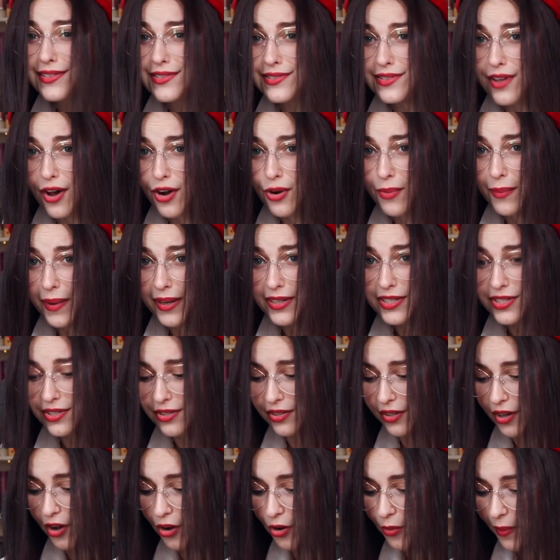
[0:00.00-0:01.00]
so much
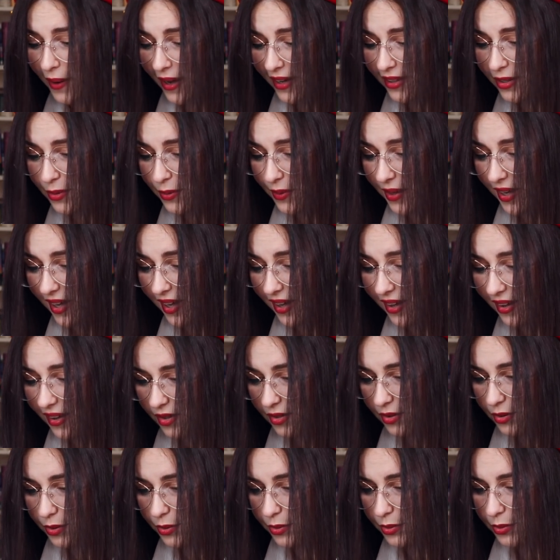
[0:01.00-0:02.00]
to go, by the way.
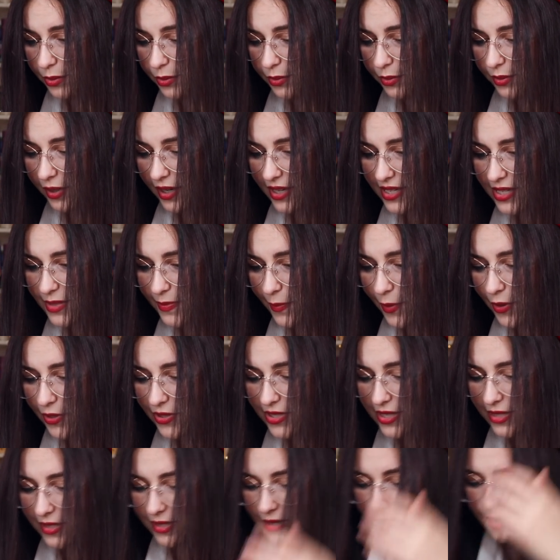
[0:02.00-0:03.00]
Ooh, I
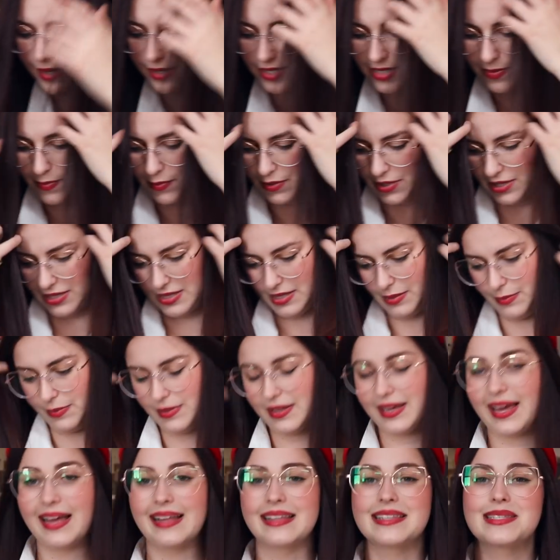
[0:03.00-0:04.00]
spotted
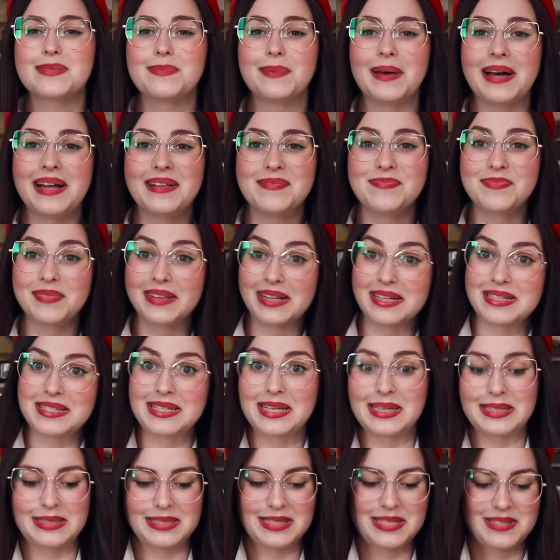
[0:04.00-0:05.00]
something else, but let's
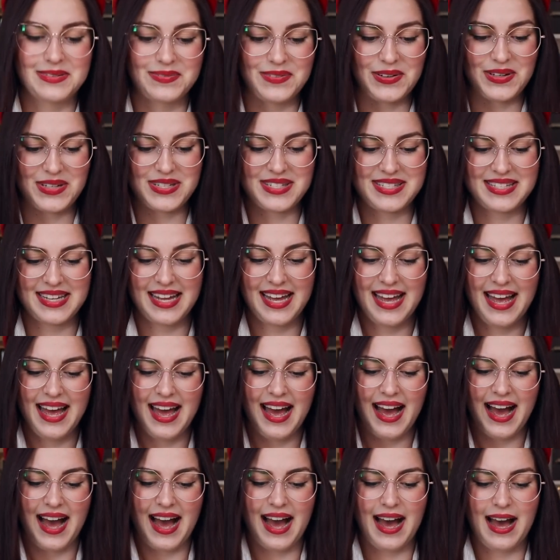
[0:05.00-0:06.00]
get this first.
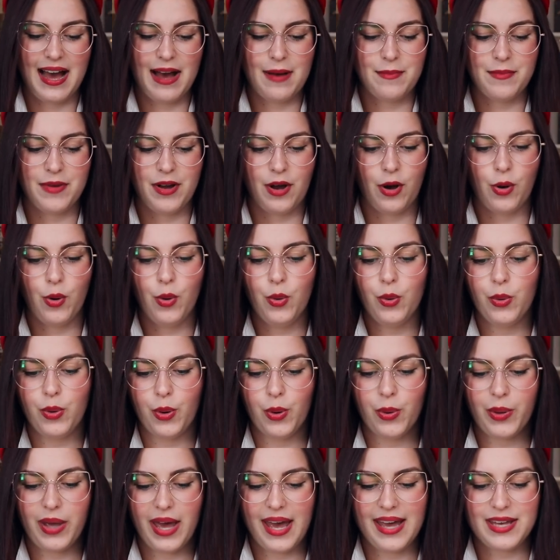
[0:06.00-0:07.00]

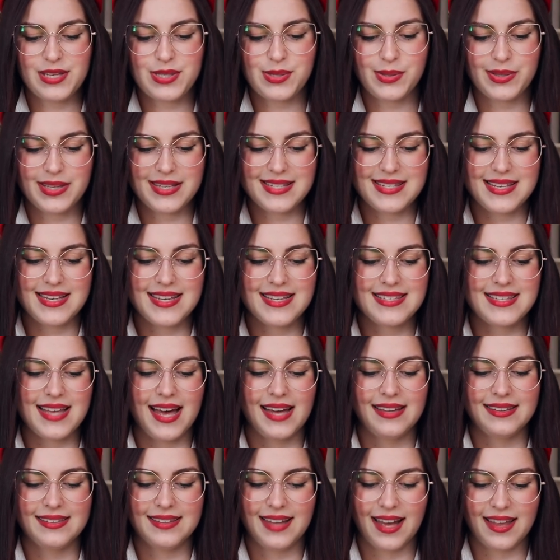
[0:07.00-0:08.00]
Oh, okay, so this is
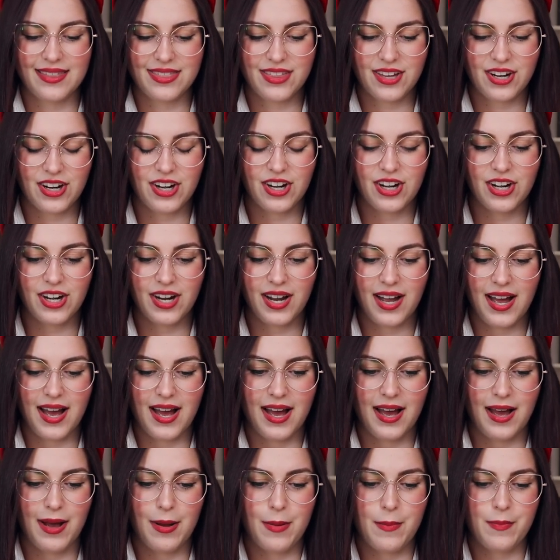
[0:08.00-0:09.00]
another
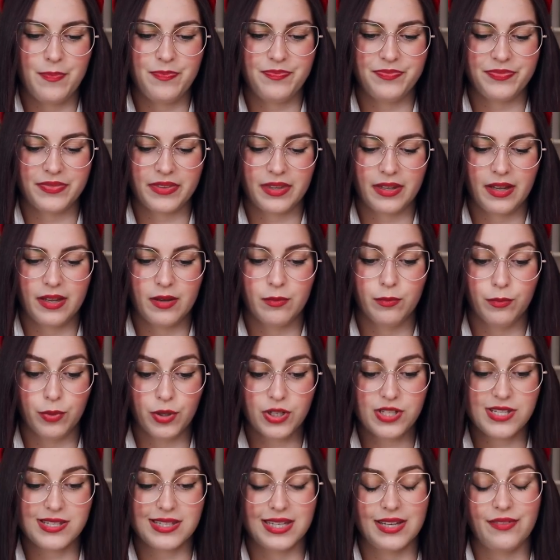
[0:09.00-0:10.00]

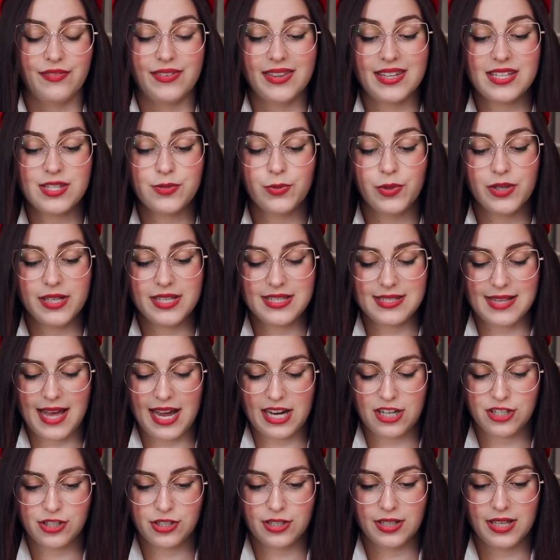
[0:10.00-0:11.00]
book sleeve. This one is
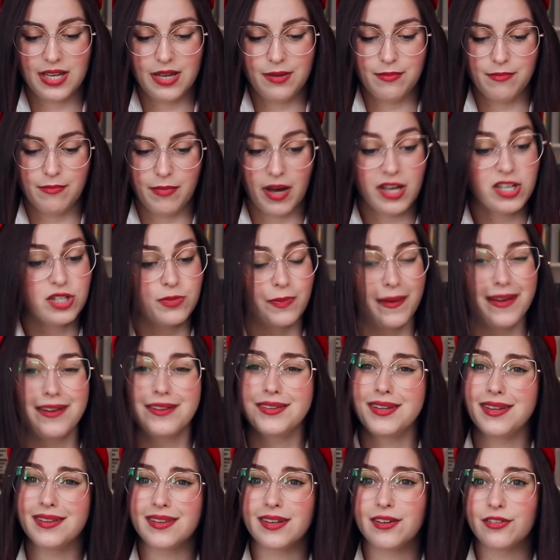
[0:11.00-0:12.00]
actually much
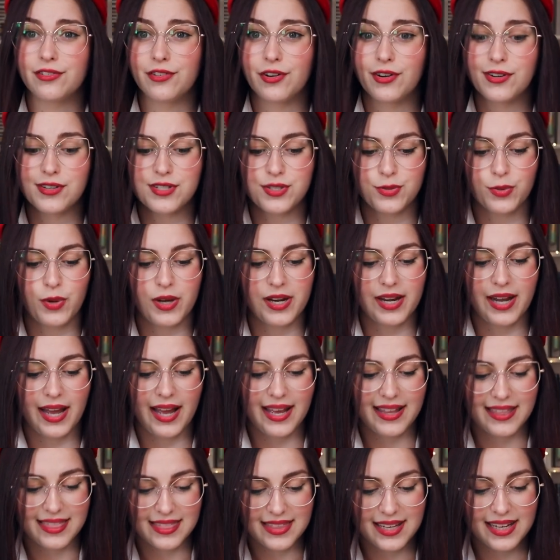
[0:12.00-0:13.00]
better than the first one,
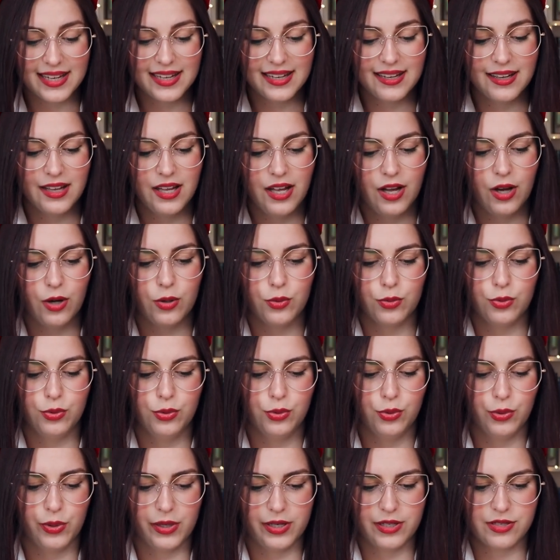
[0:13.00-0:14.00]
I think.
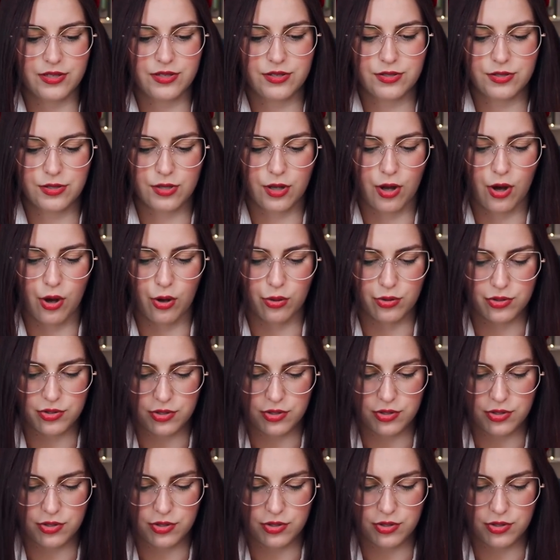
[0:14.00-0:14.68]
Ooh, and it's so